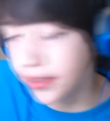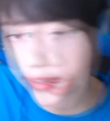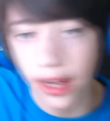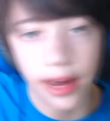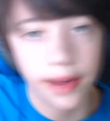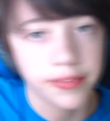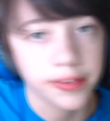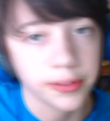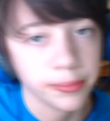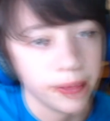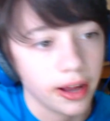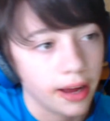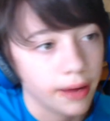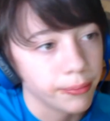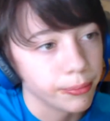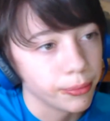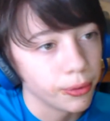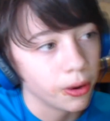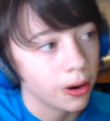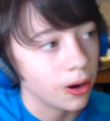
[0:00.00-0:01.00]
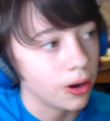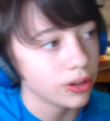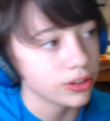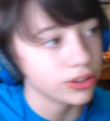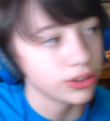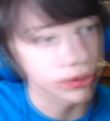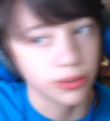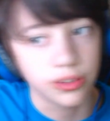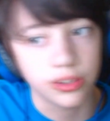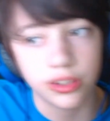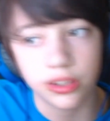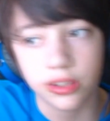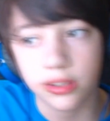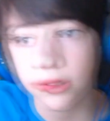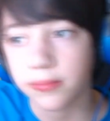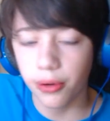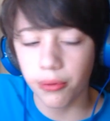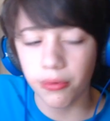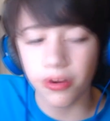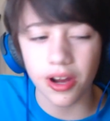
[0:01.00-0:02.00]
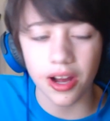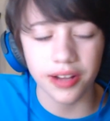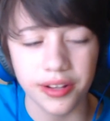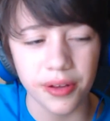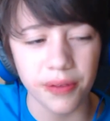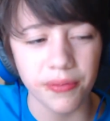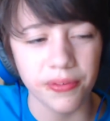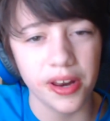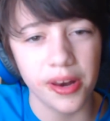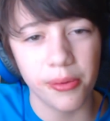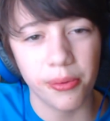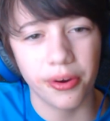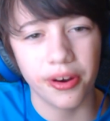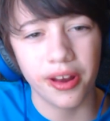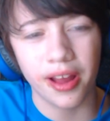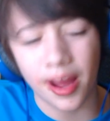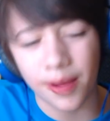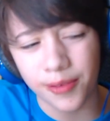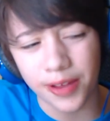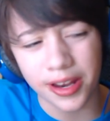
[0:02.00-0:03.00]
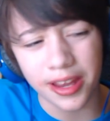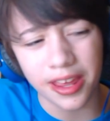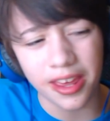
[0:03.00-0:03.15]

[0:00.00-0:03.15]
means I have to have more hot sauce. You know what? I don't really want to have